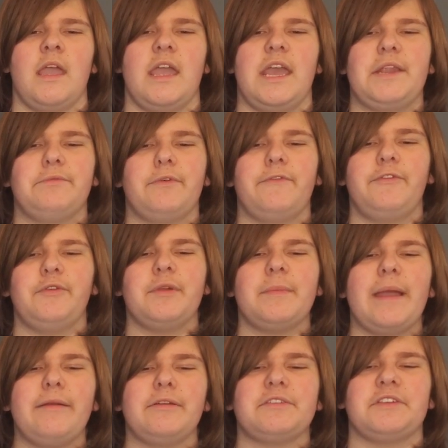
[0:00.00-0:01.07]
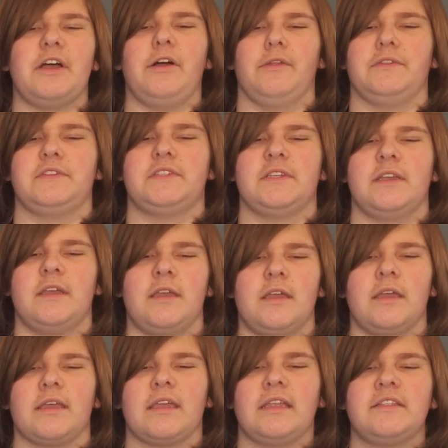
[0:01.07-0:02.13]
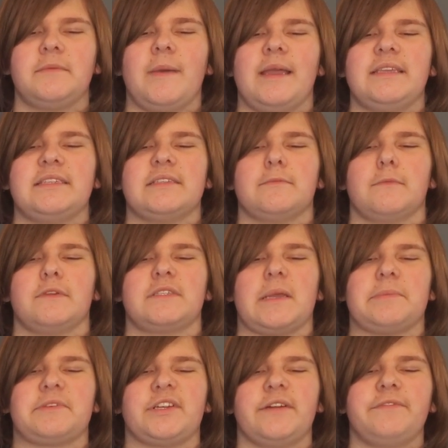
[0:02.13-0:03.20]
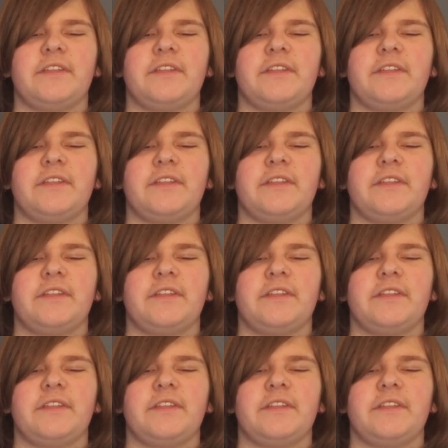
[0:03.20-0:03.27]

In reviewing my results, gentamicin was observed